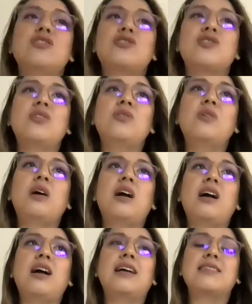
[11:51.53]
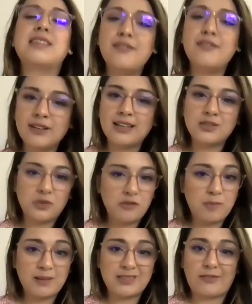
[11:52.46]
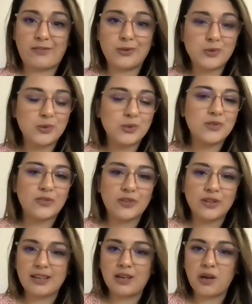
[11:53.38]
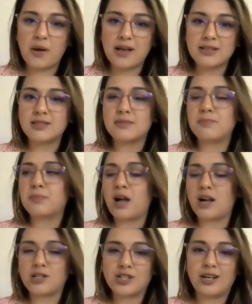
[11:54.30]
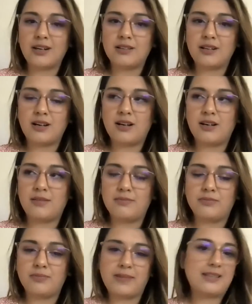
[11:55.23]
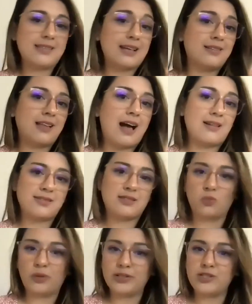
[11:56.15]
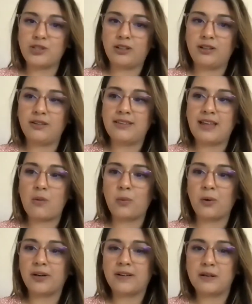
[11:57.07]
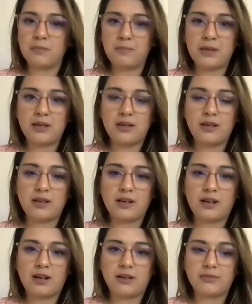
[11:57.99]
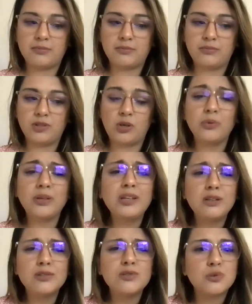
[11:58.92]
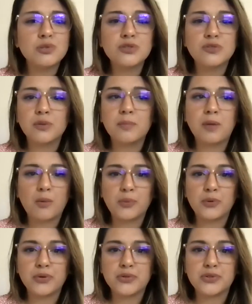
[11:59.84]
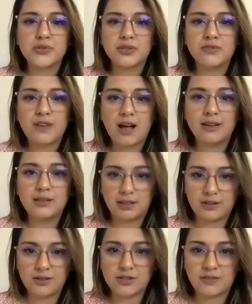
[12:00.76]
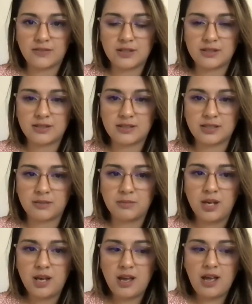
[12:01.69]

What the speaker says: So at Cypherglass, we've built several tools for the EOS blockchain, things like Glass and Windshield that were going to be, really good tools for the block producers and validators of the system.